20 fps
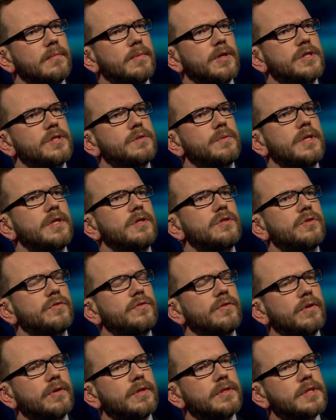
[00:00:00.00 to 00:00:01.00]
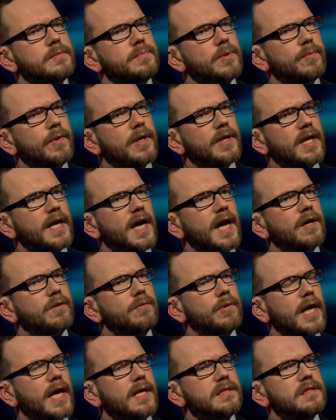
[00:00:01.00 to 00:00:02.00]
here by Swedish authorities, but when they
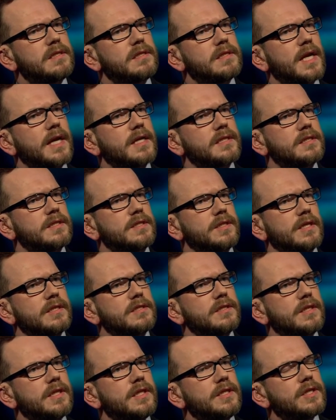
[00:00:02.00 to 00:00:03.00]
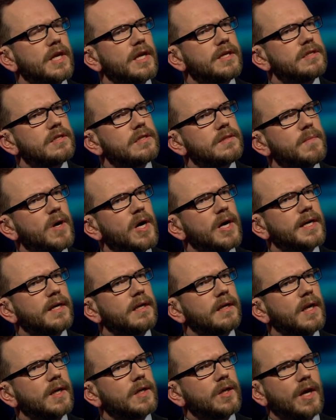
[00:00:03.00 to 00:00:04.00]
acquiesced to that suggestion, he changed his
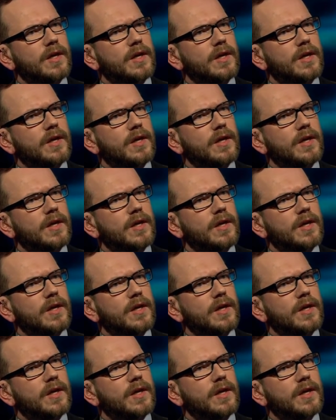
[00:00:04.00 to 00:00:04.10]
mind. Are